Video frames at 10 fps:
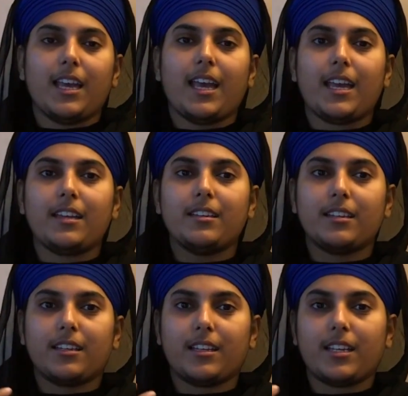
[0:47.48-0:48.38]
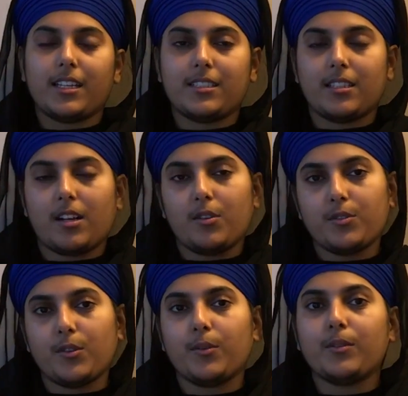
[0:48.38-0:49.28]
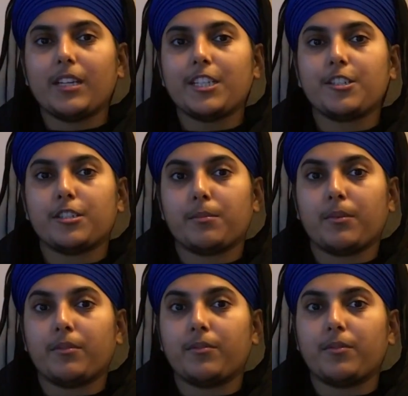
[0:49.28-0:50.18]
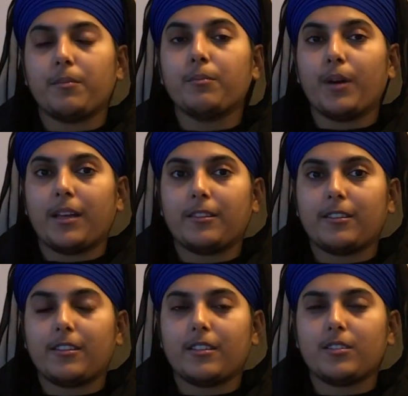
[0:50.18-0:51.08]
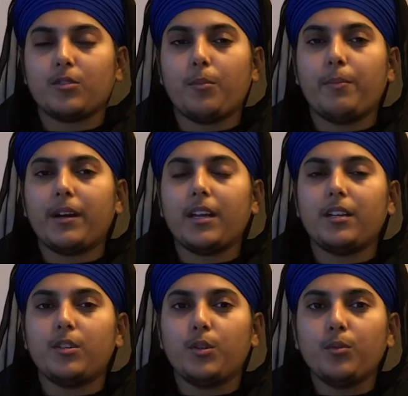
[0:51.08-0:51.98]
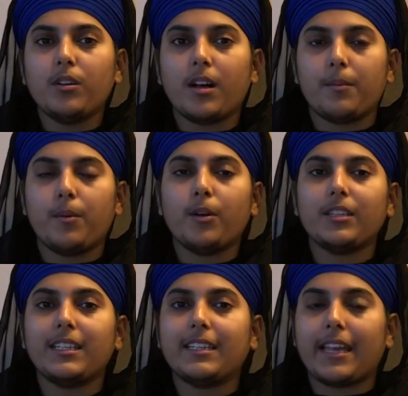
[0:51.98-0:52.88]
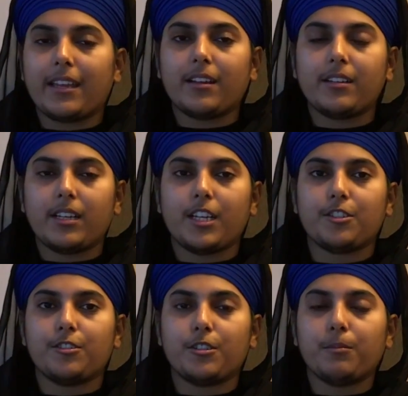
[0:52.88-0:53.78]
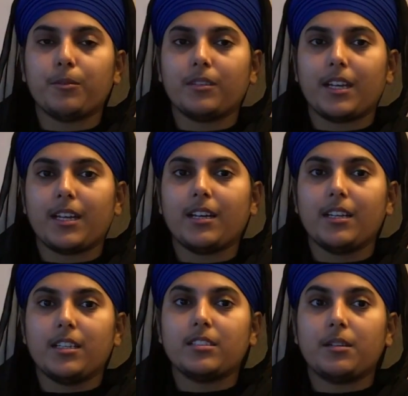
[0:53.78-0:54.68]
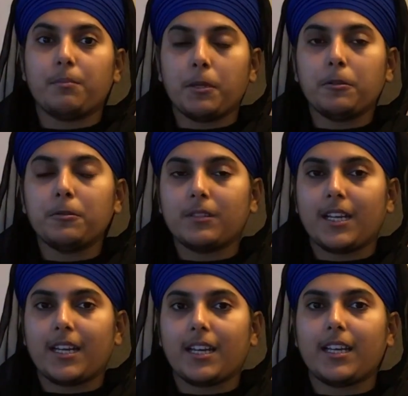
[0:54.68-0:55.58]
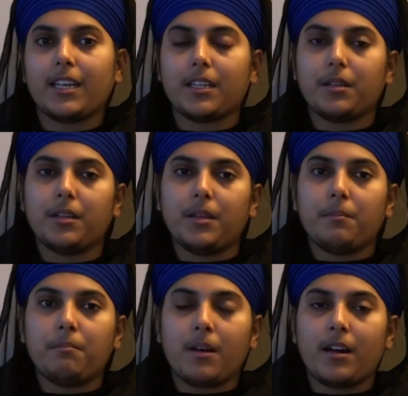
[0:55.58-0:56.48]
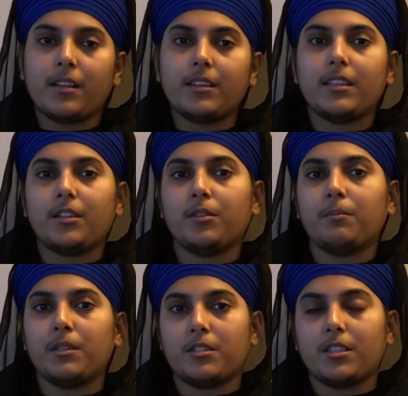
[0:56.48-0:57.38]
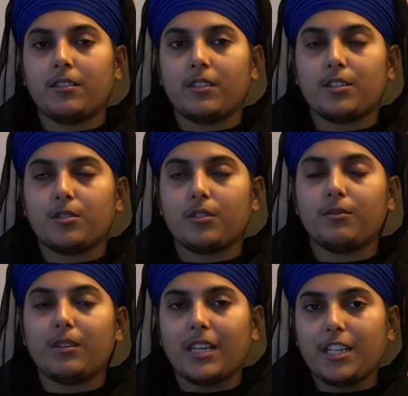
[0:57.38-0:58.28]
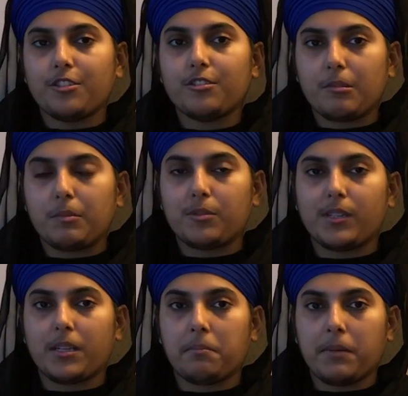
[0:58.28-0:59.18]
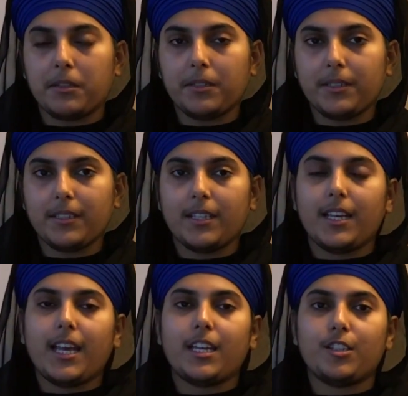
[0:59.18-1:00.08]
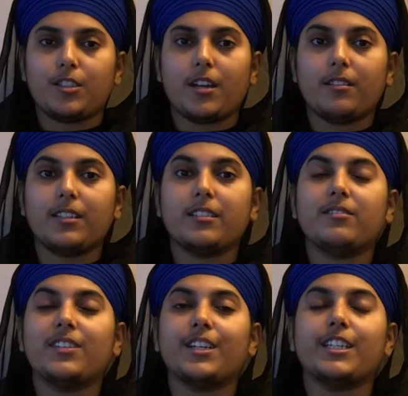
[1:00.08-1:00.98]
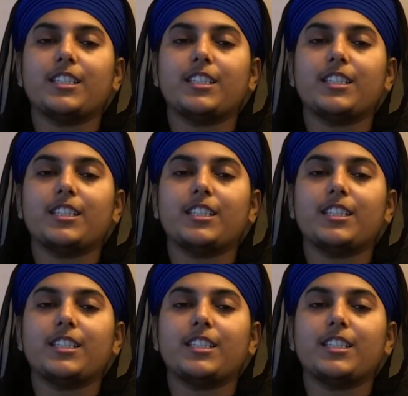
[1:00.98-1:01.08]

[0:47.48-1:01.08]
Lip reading: And it's also a relationship of breath. So bada dunga, bahut hi gehra relationship hunda hai, sambandh hunda hai ek maa te ohde bacche de vich. So the relationship between a mother and a child is very